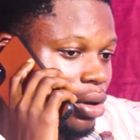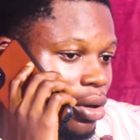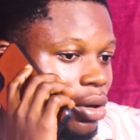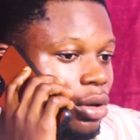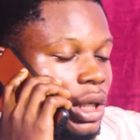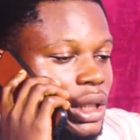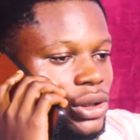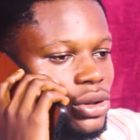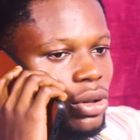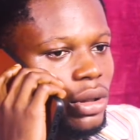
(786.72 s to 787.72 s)

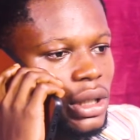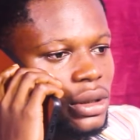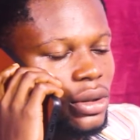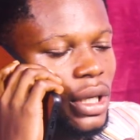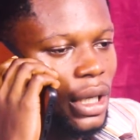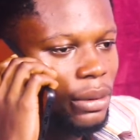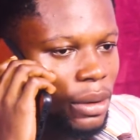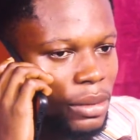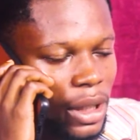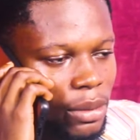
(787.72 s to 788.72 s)
Alright, Sorry. Okay, I'm,
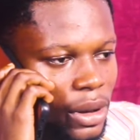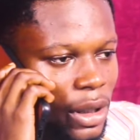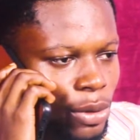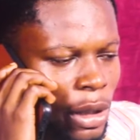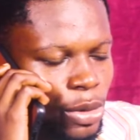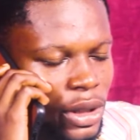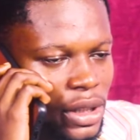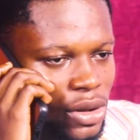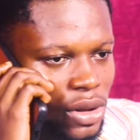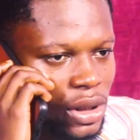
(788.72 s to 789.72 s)
I'm coming. I'll, I'll be
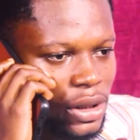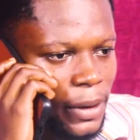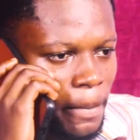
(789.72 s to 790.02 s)
there shortly.